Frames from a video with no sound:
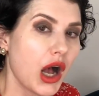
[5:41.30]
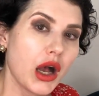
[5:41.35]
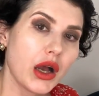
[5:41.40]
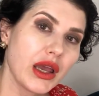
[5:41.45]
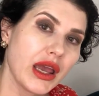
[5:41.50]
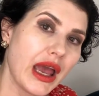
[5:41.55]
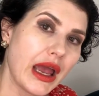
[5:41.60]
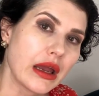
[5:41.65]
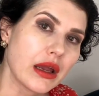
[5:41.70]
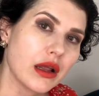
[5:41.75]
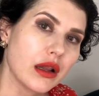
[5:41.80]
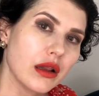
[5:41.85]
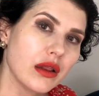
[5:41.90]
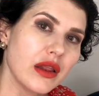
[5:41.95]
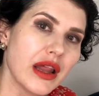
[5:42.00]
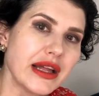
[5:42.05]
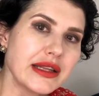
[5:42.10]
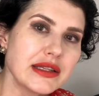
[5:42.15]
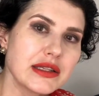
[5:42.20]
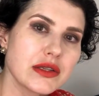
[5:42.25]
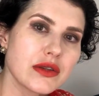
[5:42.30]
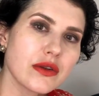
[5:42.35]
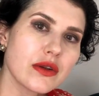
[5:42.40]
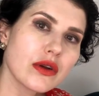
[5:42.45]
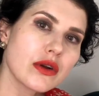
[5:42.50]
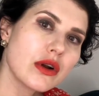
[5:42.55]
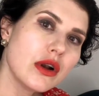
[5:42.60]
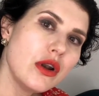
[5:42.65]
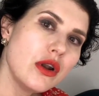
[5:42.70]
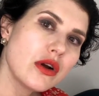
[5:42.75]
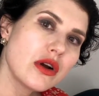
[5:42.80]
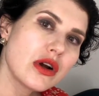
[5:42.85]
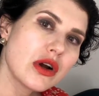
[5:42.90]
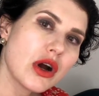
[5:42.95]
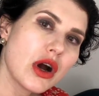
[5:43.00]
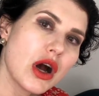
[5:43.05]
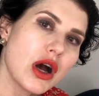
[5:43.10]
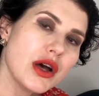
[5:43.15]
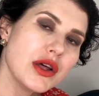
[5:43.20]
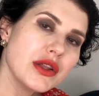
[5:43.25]
okay, let's look
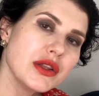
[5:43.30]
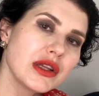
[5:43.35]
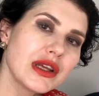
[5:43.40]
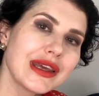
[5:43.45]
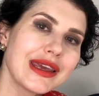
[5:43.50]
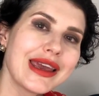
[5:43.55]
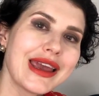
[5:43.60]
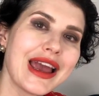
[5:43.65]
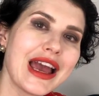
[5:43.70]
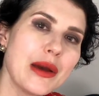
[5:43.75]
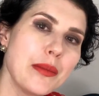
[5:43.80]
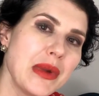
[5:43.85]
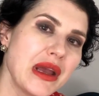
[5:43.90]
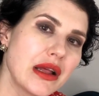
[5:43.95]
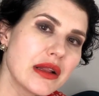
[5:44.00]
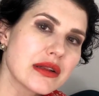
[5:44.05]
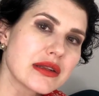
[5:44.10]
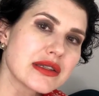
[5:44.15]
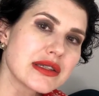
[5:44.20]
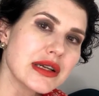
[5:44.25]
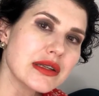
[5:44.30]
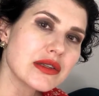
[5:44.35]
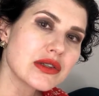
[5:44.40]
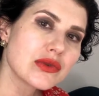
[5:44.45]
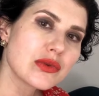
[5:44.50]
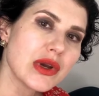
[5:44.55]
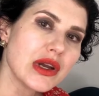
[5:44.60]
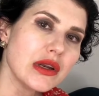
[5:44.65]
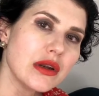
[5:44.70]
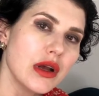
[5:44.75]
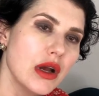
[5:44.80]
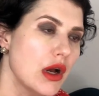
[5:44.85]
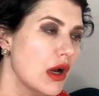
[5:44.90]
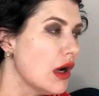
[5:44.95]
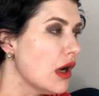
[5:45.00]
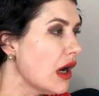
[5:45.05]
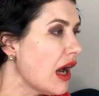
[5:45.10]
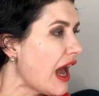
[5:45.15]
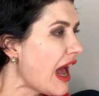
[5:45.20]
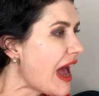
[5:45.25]
on chemical sunscreen.
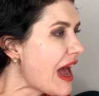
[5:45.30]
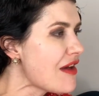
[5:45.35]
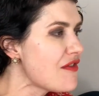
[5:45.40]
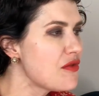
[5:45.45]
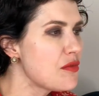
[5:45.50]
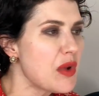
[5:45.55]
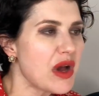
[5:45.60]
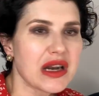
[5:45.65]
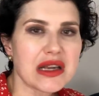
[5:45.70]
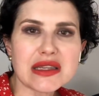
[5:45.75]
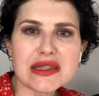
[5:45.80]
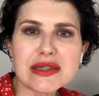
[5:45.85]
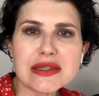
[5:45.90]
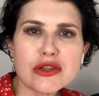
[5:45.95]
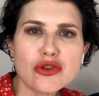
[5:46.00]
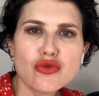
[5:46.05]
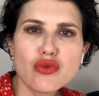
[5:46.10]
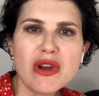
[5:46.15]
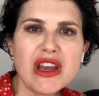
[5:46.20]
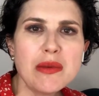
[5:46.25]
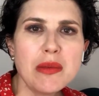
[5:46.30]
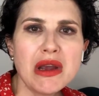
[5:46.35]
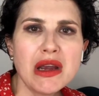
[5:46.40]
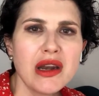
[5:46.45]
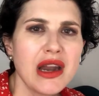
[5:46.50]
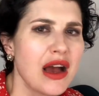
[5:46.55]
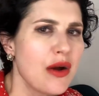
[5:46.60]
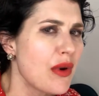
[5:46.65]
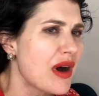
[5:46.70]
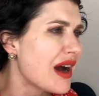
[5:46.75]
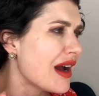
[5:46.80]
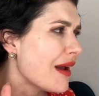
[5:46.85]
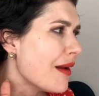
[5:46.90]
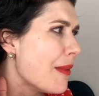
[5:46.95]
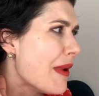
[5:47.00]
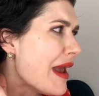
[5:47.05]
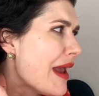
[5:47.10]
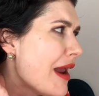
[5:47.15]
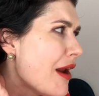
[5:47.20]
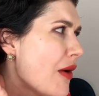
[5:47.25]
Everybody's screaming now, I'm
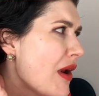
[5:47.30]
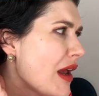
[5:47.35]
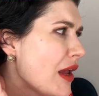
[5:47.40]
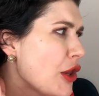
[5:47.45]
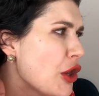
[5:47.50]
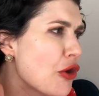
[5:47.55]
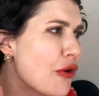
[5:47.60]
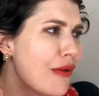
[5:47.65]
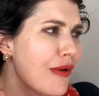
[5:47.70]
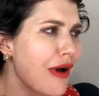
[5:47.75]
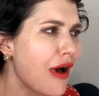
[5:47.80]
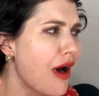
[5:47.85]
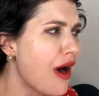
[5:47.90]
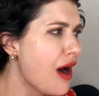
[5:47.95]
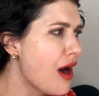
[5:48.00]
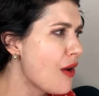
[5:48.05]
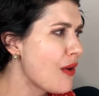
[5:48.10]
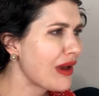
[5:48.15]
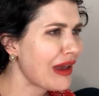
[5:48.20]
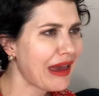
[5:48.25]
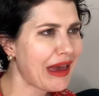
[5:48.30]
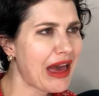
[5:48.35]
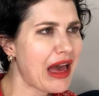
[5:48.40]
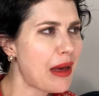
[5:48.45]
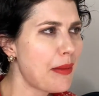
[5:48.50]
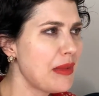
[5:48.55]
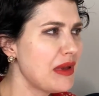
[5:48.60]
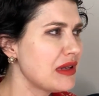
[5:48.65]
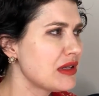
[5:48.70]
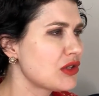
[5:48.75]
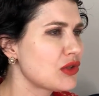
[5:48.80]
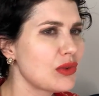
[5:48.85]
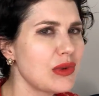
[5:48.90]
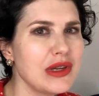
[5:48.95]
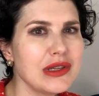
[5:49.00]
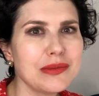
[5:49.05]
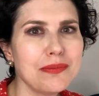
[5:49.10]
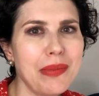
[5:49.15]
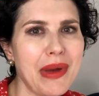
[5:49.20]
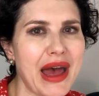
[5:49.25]
hearing you, oh, chemistry
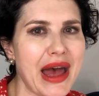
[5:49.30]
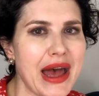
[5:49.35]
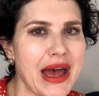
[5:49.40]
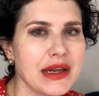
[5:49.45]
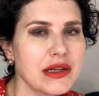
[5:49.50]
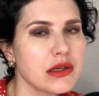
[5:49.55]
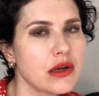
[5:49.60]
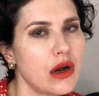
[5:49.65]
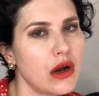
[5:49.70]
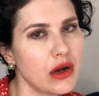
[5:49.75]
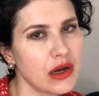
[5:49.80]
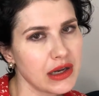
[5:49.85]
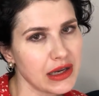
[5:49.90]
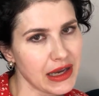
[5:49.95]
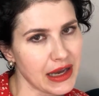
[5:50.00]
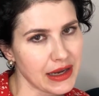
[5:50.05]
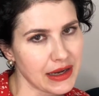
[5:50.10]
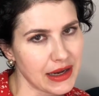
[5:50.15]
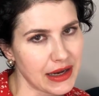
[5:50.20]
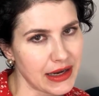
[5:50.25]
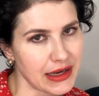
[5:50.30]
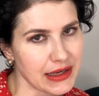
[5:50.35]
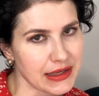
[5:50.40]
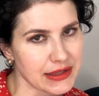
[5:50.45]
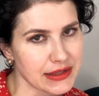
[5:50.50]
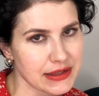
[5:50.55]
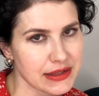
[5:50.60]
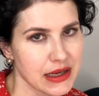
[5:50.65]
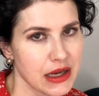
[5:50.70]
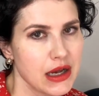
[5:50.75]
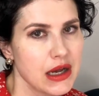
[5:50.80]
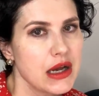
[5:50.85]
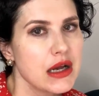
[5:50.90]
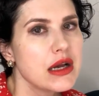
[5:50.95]
is bad. Okay, guys,